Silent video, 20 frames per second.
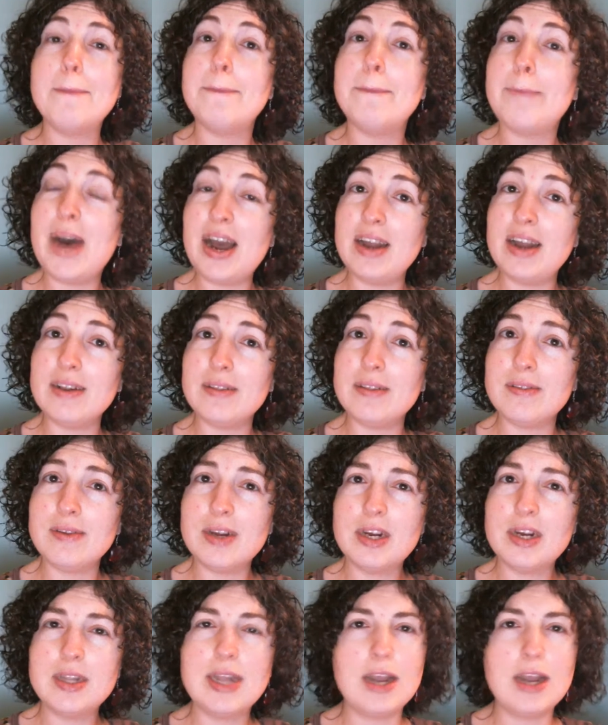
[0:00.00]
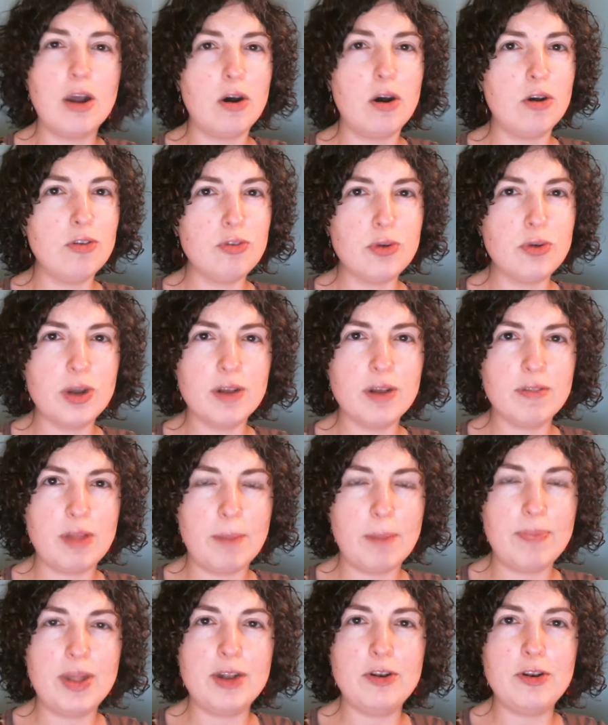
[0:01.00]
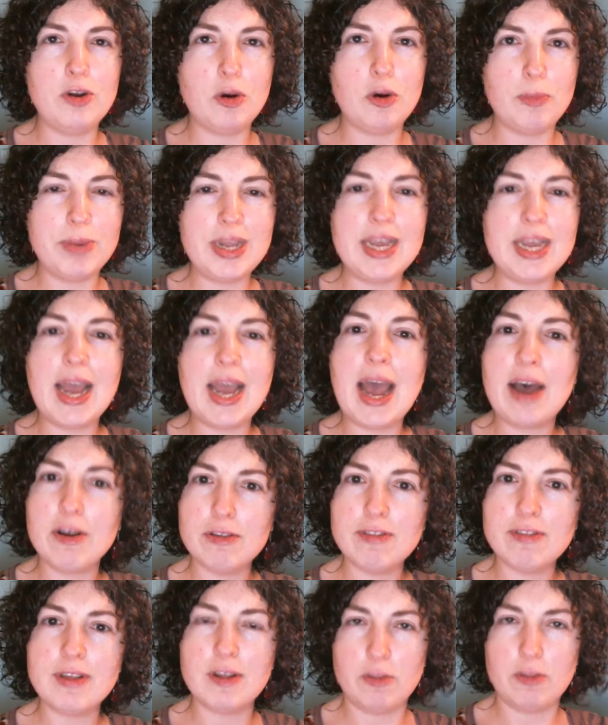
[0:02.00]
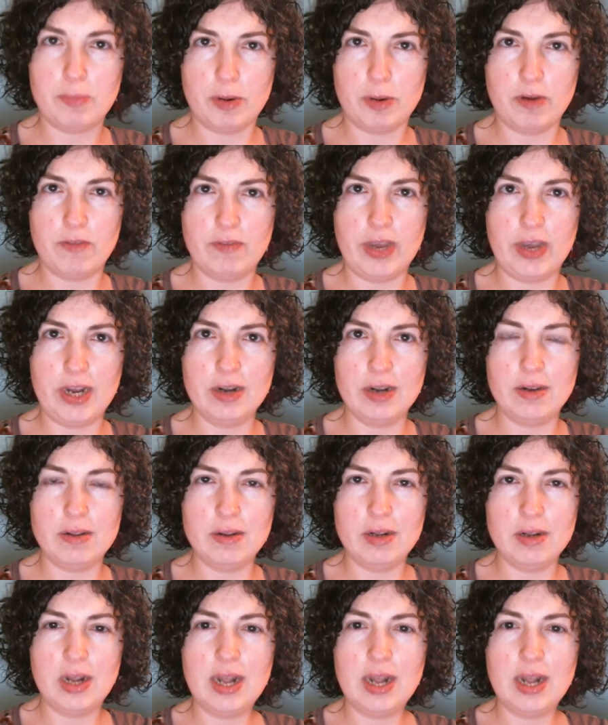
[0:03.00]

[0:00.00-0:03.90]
But they also accept that nobody else is perfect.